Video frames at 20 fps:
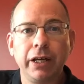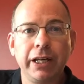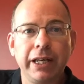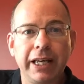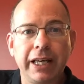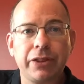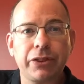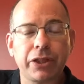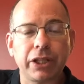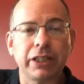
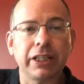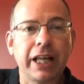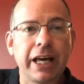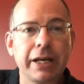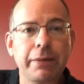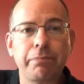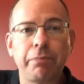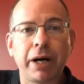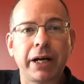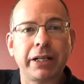hit the
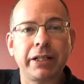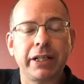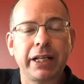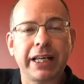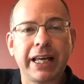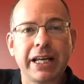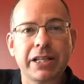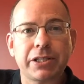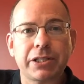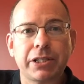like button
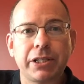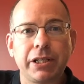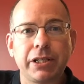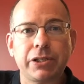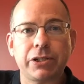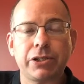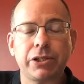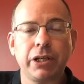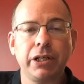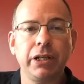against
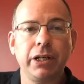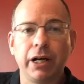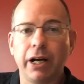this